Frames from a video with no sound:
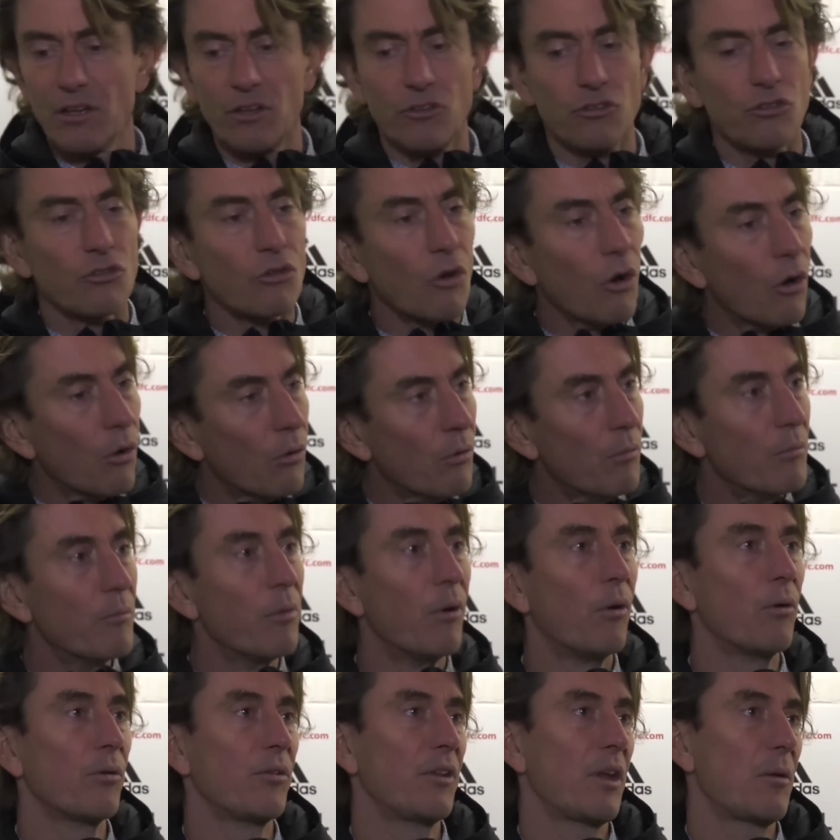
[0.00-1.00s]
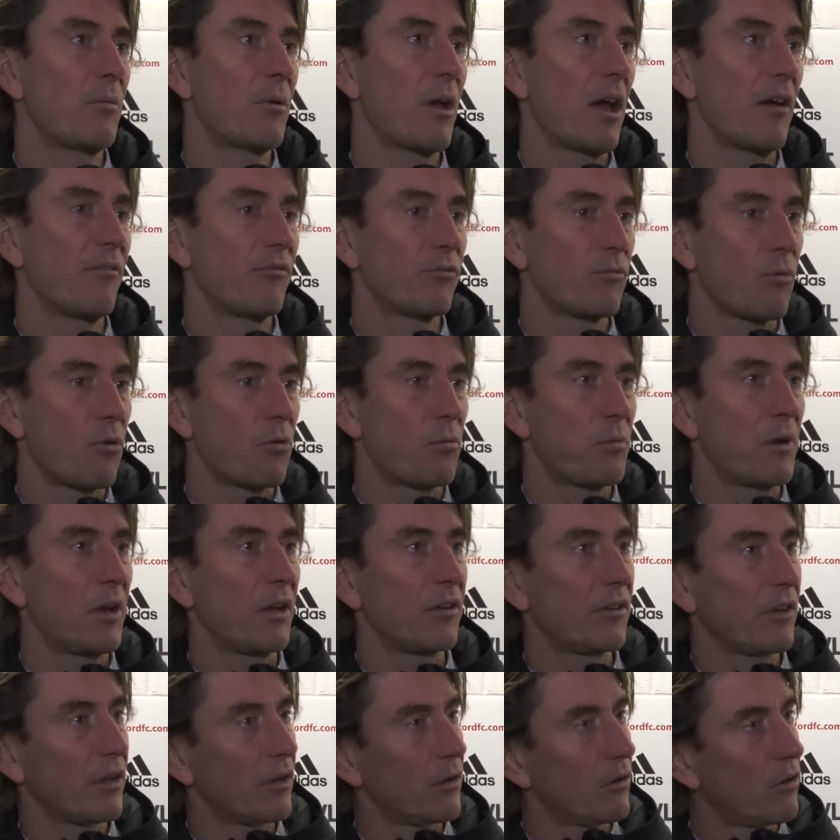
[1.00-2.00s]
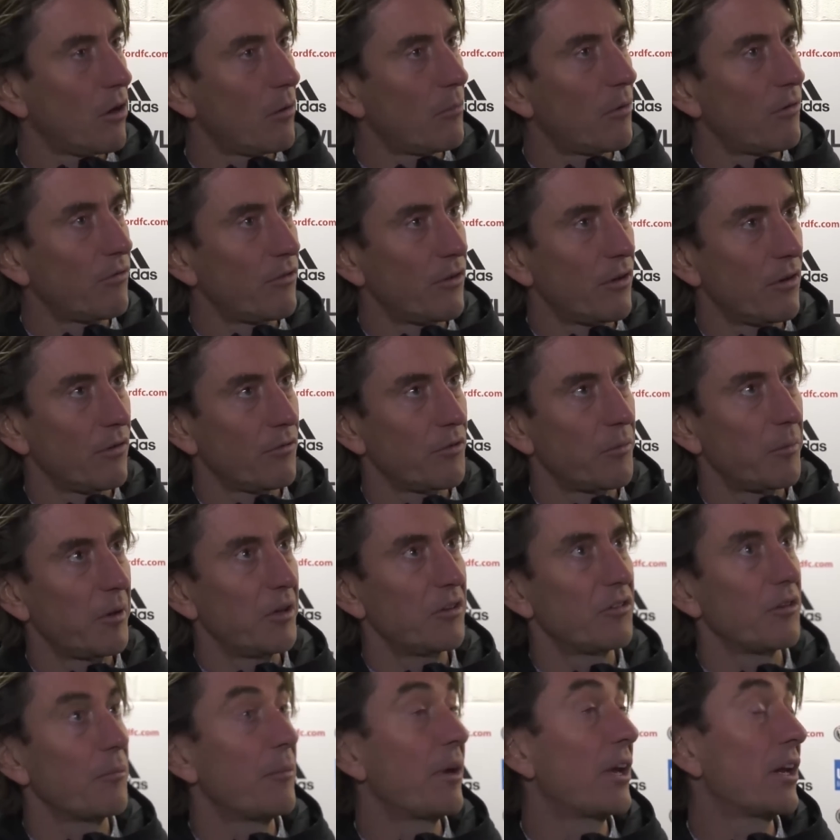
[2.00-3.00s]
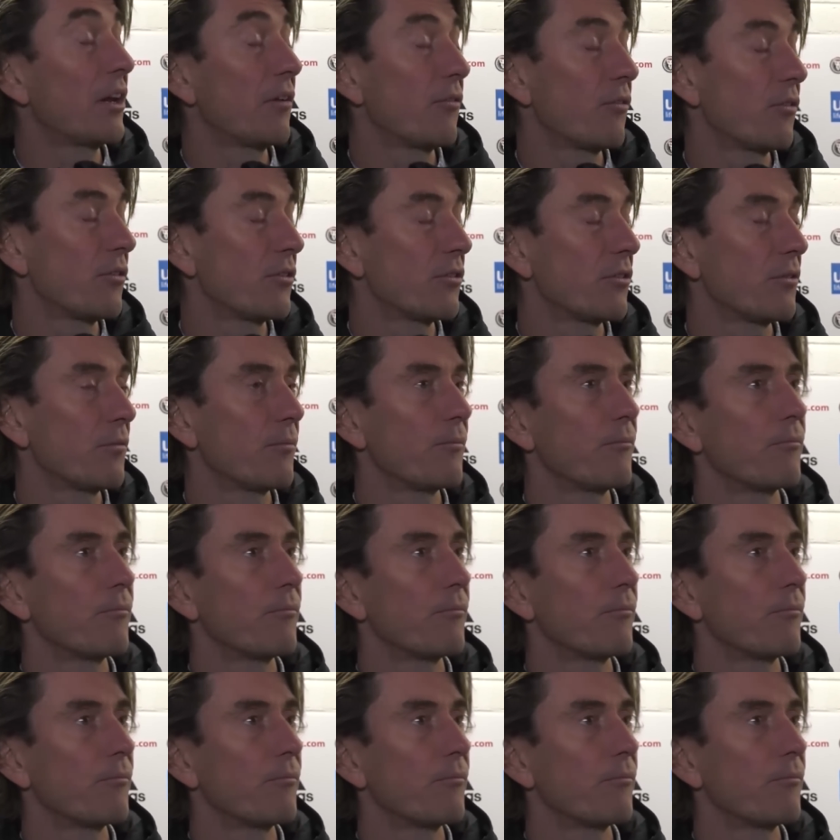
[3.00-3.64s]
So important that we have strong players that can come off the bench and make a difference.